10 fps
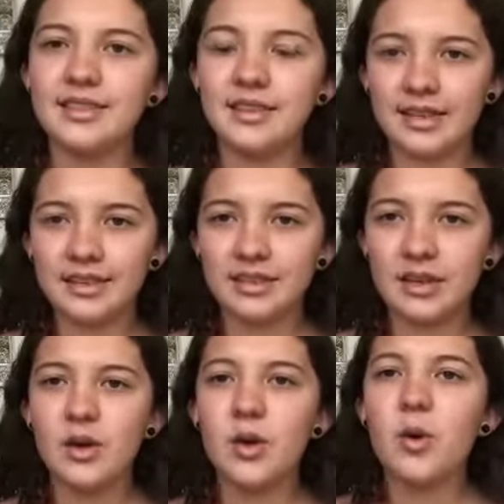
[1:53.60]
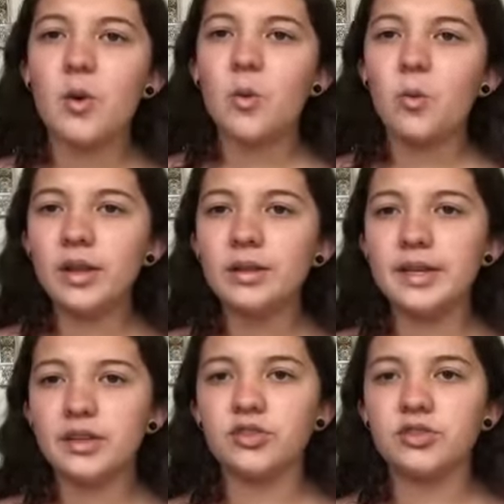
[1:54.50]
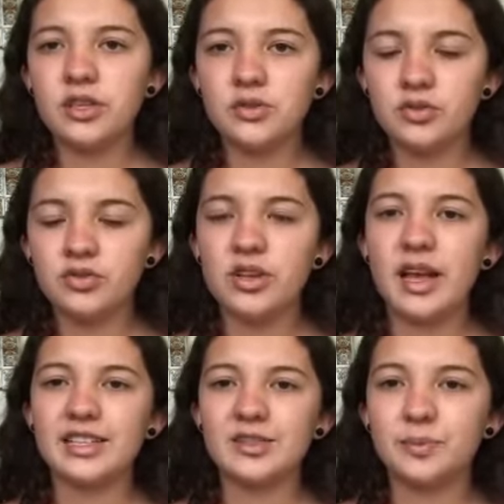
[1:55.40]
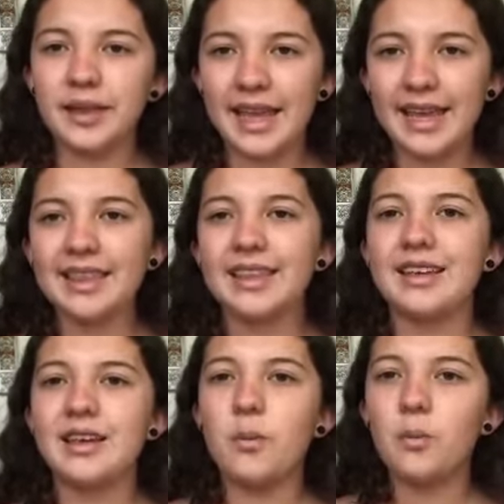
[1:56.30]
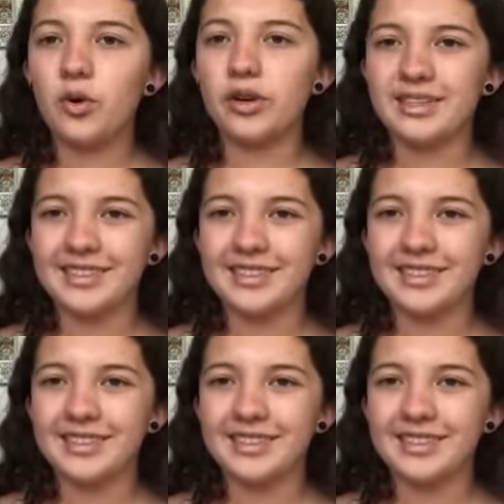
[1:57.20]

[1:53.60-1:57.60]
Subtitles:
Andres will be continuous explain more in